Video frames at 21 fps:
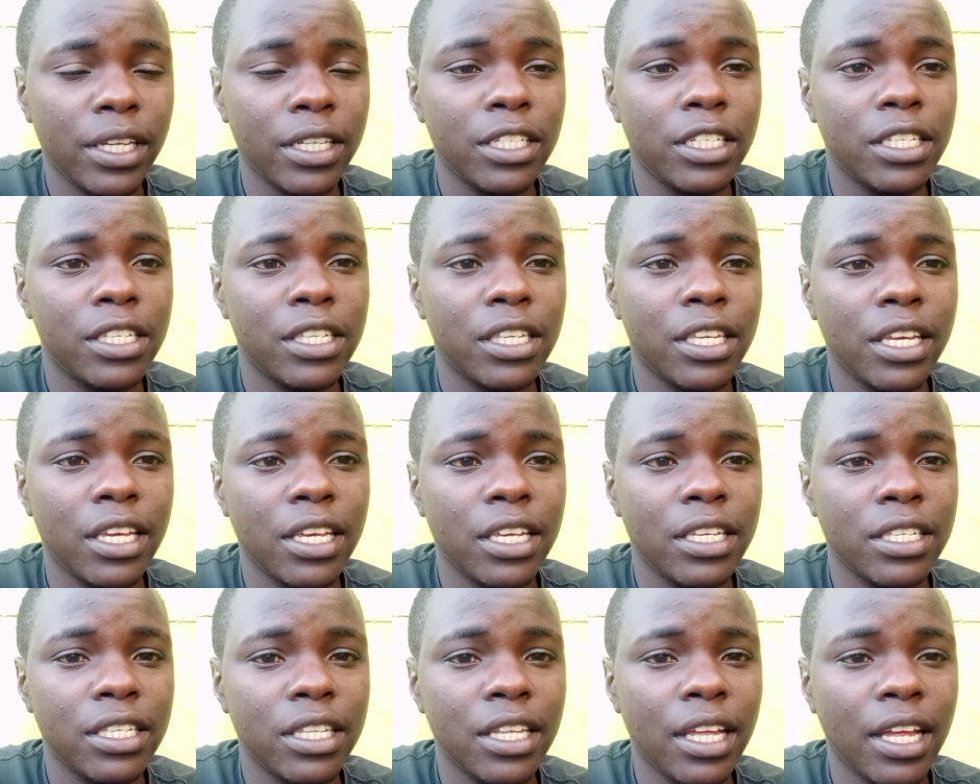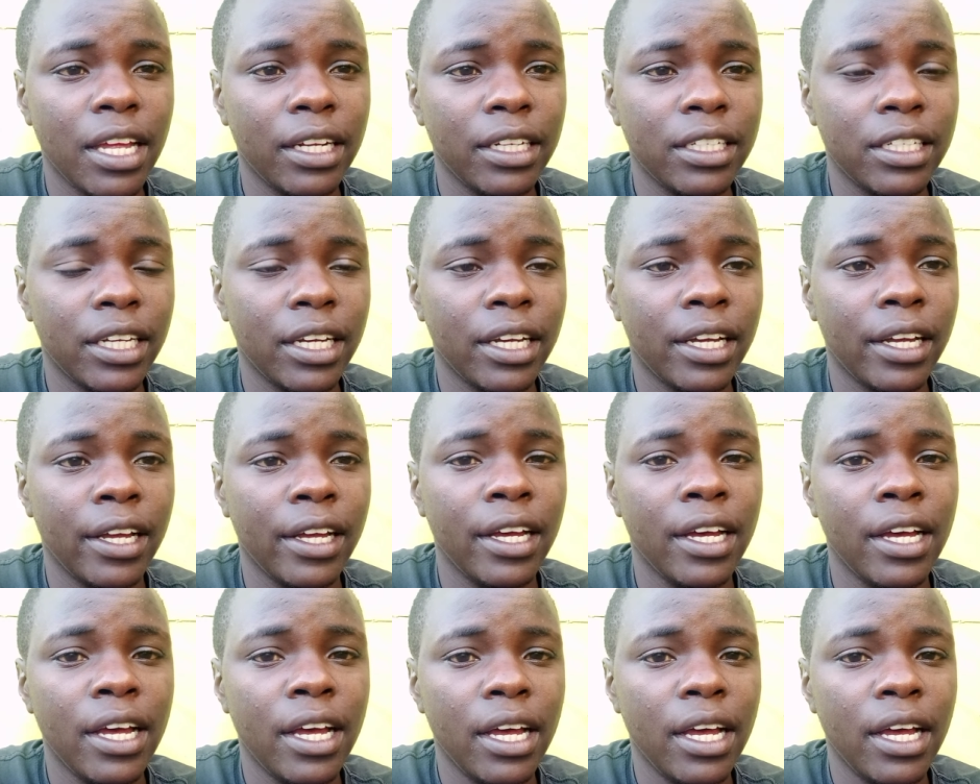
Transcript: she says that